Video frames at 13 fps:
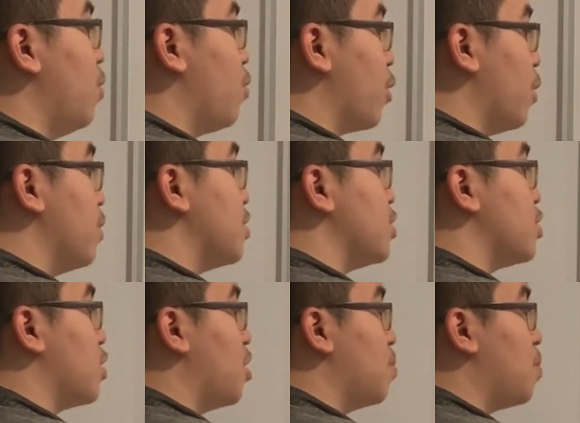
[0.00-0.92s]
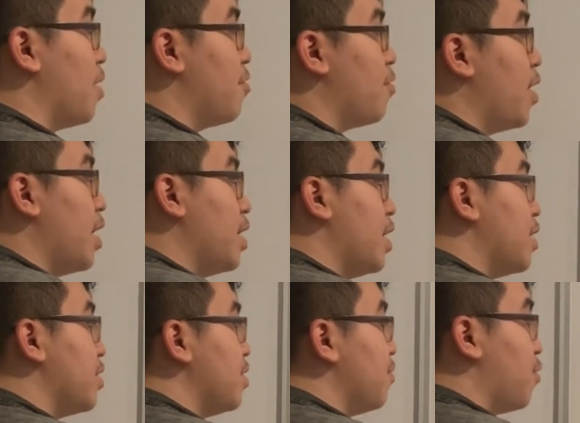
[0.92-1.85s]
We're going to start by
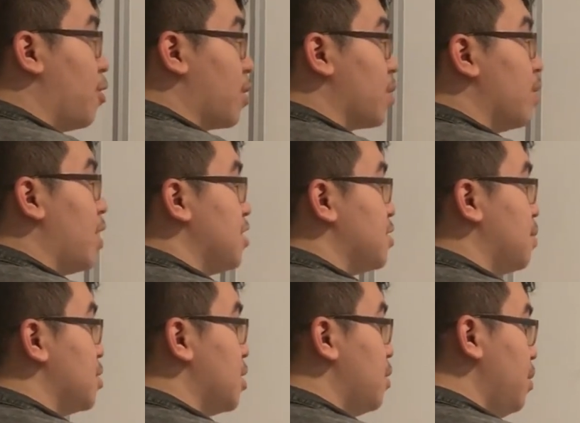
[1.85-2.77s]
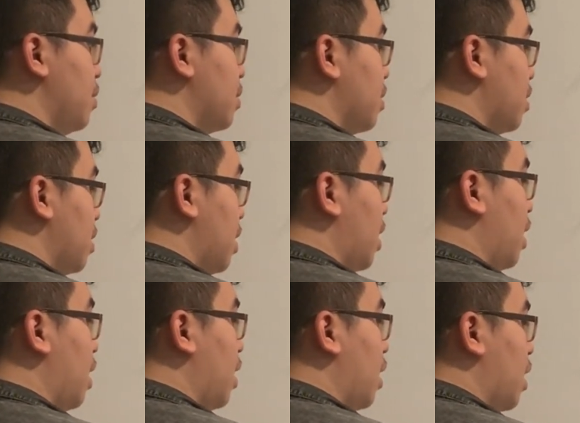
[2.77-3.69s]
finding the vertical asymptote.
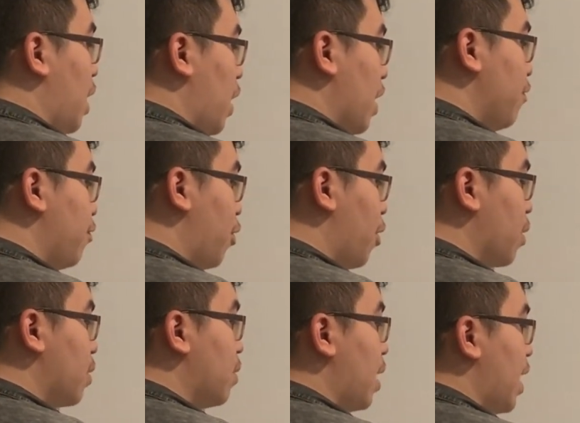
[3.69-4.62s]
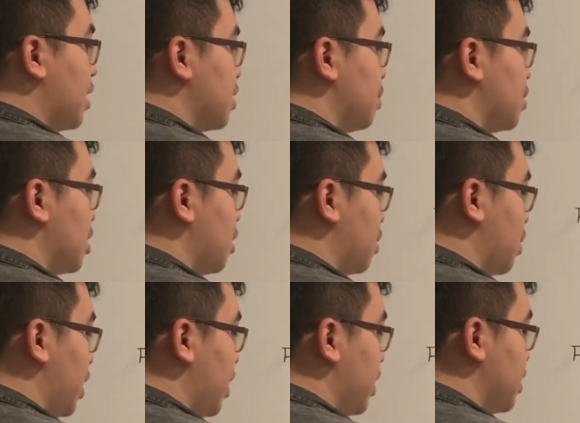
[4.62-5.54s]
Now a vertical
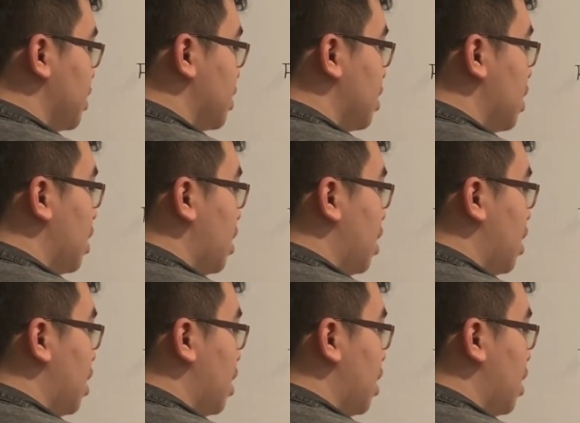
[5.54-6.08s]
asymptote is,